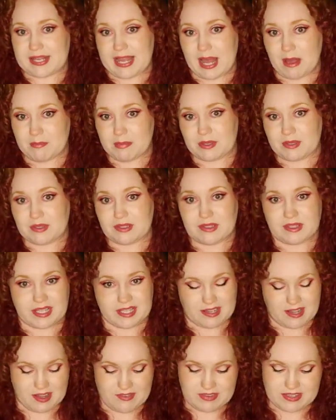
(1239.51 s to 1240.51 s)
capital.
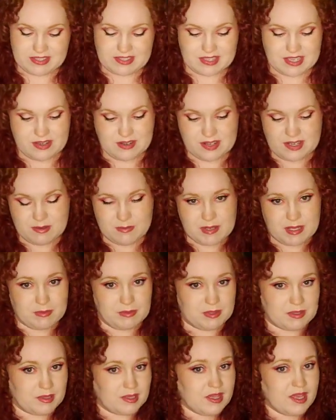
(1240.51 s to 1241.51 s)
Like obviously you need to be
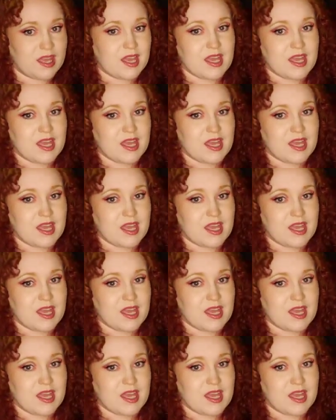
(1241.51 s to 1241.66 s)
able to.